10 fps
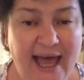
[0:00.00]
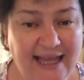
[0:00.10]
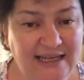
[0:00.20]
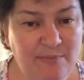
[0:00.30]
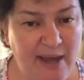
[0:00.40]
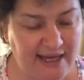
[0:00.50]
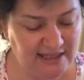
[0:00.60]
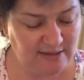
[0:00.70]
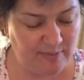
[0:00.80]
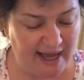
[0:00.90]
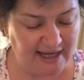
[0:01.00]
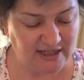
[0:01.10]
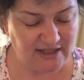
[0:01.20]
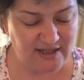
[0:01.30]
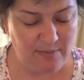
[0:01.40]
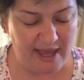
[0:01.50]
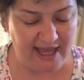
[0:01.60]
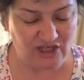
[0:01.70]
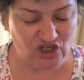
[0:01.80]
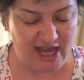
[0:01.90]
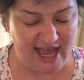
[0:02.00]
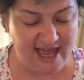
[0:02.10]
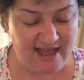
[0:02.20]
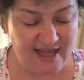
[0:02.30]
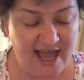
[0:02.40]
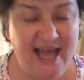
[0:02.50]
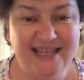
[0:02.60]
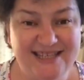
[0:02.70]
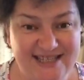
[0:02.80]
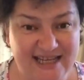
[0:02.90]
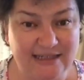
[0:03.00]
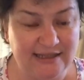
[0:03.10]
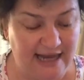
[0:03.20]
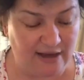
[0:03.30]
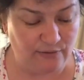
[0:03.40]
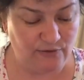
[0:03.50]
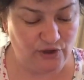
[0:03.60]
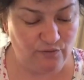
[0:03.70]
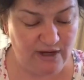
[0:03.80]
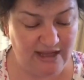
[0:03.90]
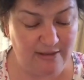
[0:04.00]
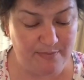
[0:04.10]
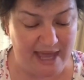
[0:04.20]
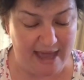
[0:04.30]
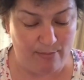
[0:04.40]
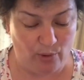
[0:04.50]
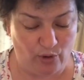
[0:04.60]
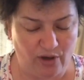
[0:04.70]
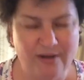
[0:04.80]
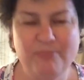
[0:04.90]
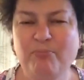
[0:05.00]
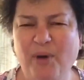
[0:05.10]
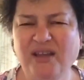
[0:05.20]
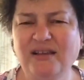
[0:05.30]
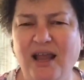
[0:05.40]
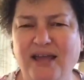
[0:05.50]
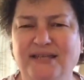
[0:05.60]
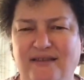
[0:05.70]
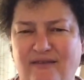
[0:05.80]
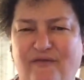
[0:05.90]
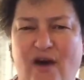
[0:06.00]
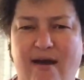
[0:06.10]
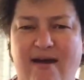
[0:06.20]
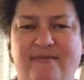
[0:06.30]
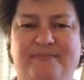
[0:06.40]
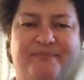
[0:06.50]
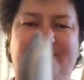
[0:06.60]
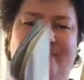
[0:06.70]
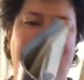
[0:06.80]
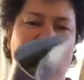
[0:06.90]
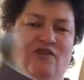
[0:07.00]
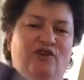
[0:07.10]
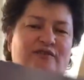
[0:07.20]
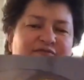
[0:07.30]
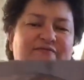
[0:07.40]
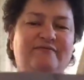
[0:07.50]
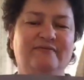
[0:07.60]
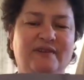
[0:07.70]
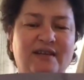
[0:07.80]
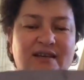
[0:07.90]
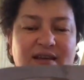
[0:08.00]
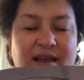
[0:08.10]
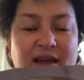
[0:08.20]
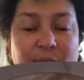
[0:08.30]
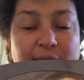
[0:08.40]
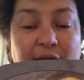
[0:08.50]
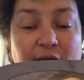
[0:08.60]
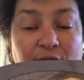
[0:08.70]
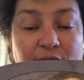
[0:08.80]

and he padded back to the bear chair and settled down to read the bear book by the light of the fire. Look, there we go.